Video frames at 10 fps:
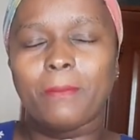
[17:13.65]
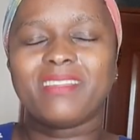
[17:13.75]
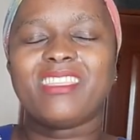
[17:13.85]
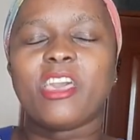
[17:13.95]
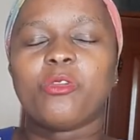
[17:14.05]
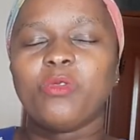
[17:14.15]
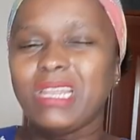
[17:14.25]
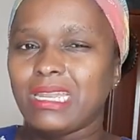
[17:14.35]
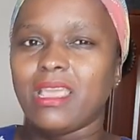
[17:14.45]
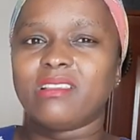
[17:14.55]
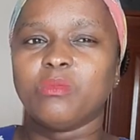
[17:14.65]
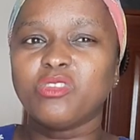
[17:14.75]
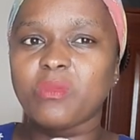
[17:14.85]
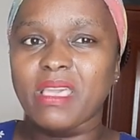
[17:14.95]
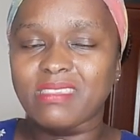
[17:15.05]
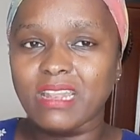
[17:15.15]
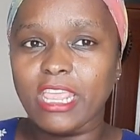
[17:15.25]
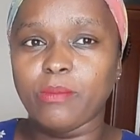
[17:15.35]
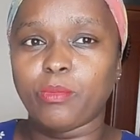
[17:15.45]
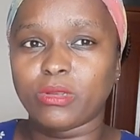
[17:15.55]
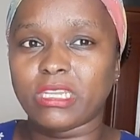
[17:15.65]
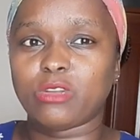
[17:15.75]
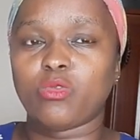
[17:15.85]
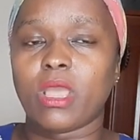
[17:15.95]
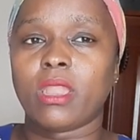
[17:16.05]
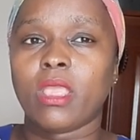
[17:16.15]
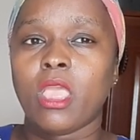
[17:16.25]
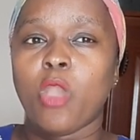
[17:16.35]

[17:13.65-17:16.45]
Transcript: but they are really nice. Musiba is the imported one.